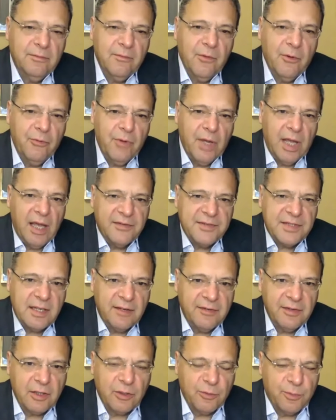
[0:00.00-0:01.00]
we have
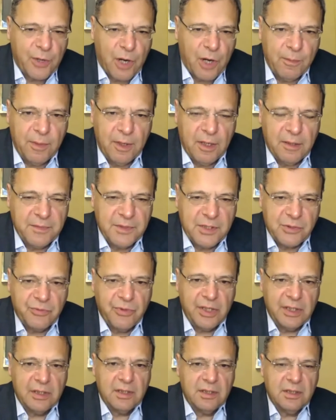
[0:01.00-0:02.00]
several problems
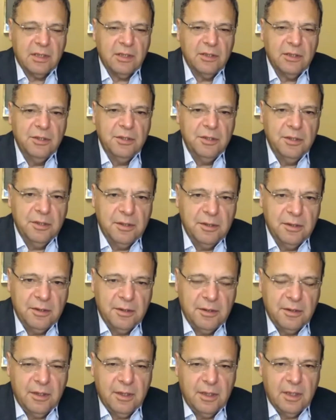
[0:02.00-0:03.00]
with
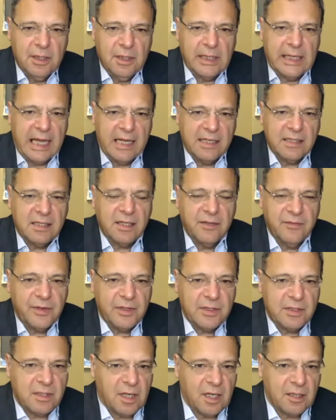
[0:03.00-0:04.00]
new gas
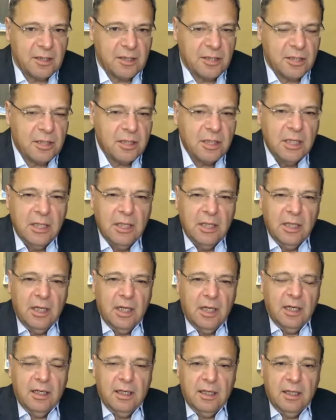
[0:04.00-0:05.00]
infrastructure.
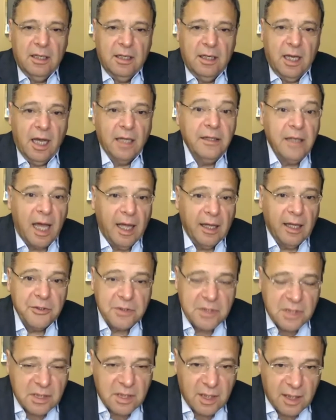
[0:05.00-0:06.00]
And I
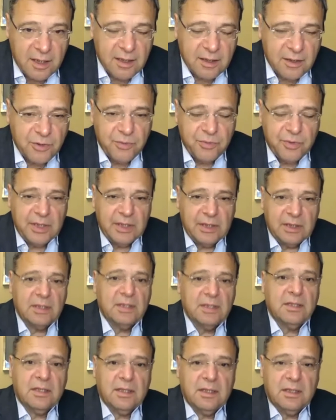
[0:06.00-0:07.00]
would start with
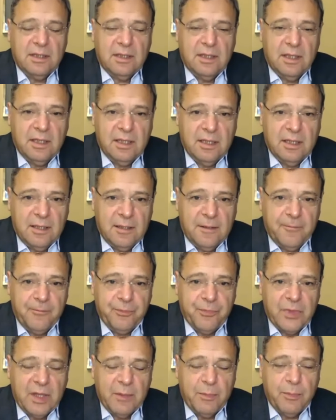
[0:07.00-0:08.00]

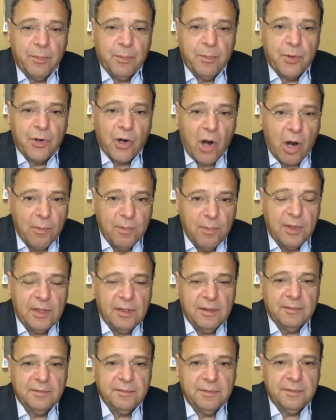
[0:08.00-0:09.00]
the
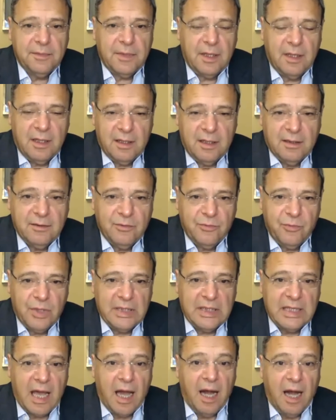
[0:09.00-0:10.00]
problem and
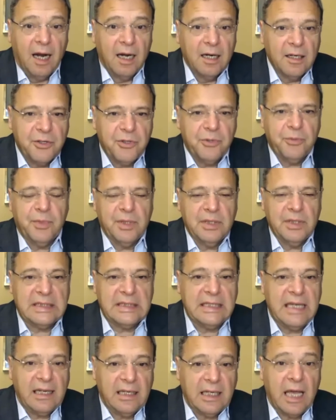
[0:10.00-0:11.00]
with the argument
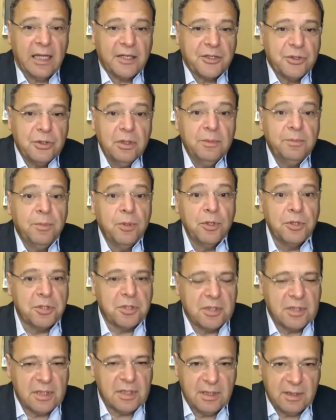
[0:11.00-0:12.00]
that actually
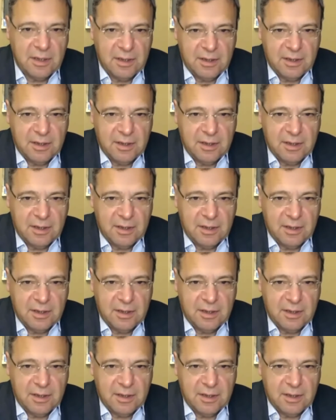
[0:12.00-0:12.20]
pushes the